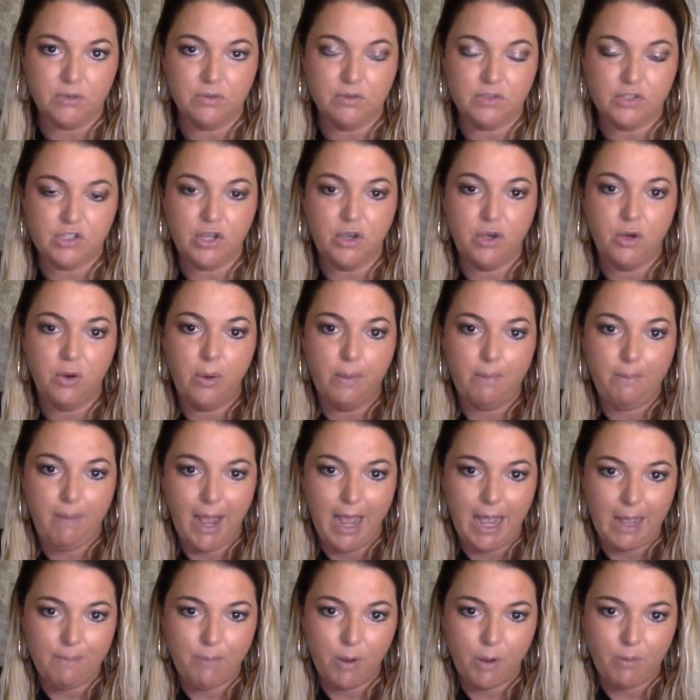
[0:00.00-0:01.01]
So
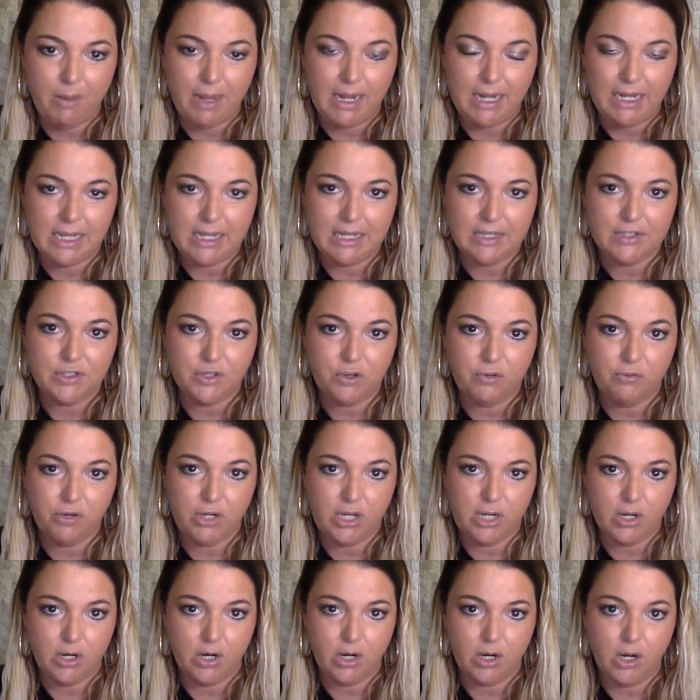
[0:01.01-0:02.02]
hypomania is over
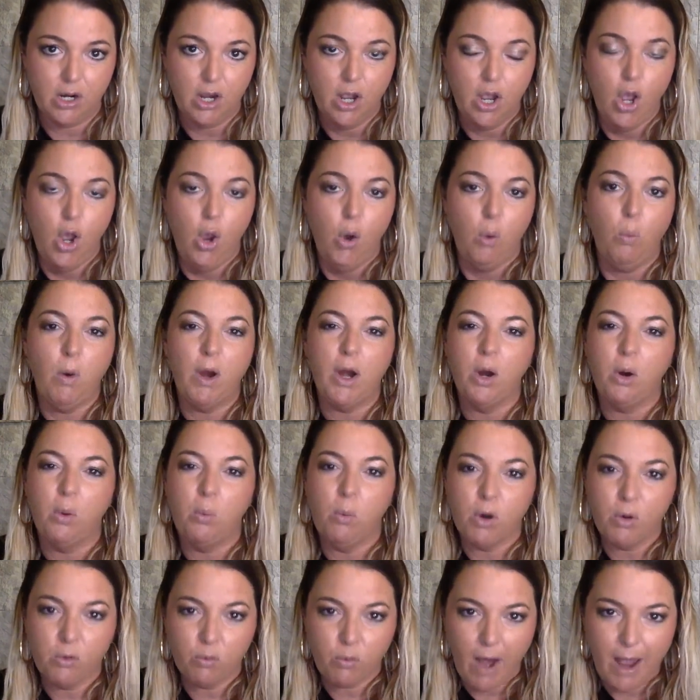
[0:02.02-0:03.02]
here where
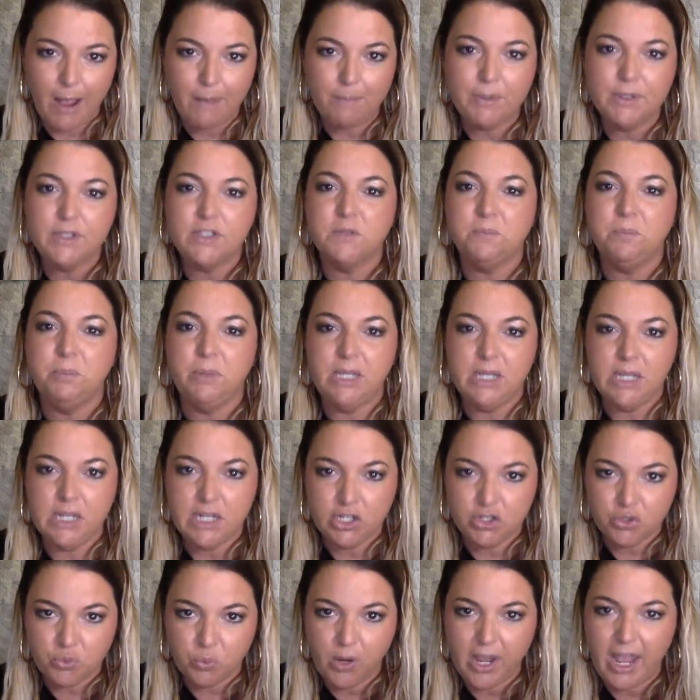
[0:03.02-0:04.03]
we're rapid
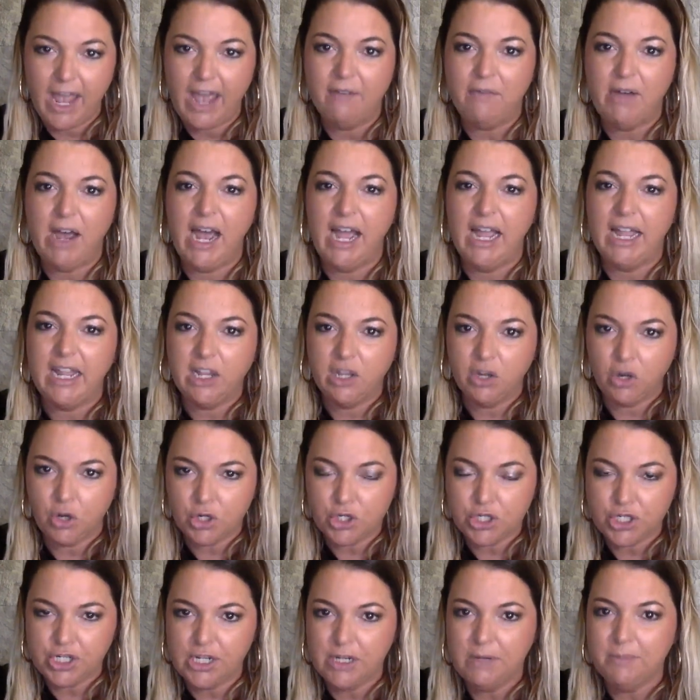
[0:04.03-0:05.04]
speech, we have high
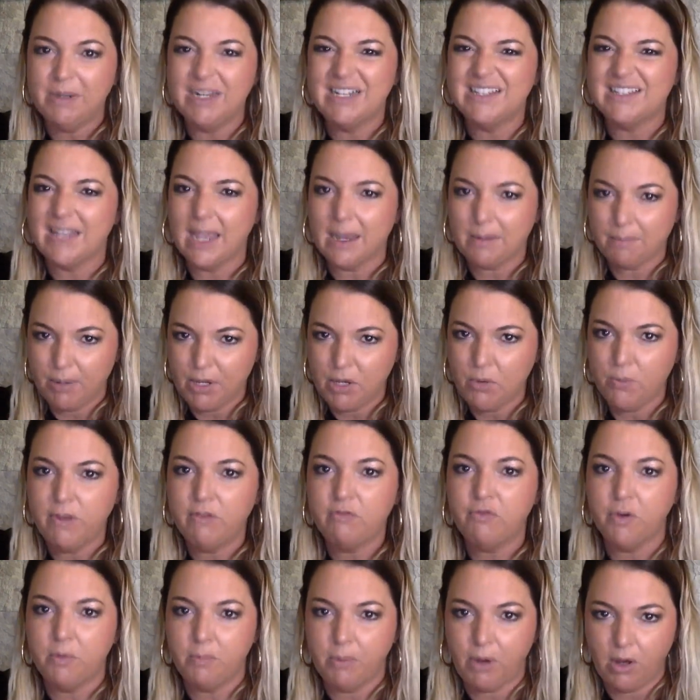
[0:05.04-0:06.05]
energy, but it's like pee-wee
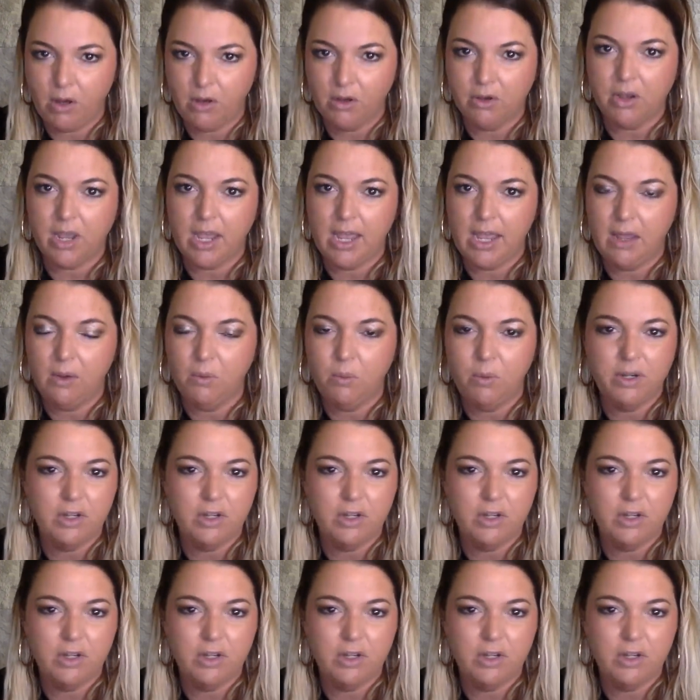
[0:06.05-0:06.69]
football, okay?